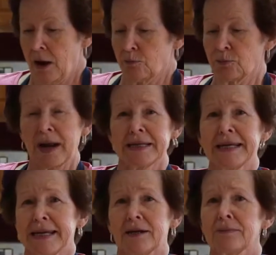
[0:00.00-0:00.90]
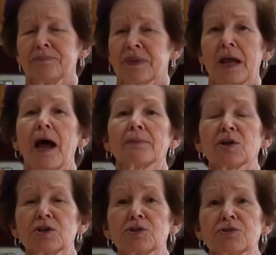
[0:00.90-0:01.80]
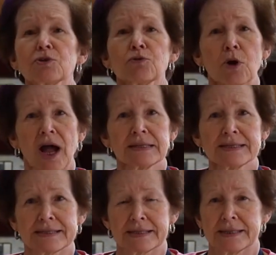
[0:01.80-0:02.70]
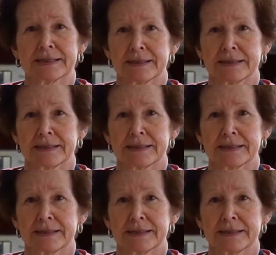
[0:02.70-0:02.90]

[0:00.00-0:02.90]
Right now, I'm going to do the crust.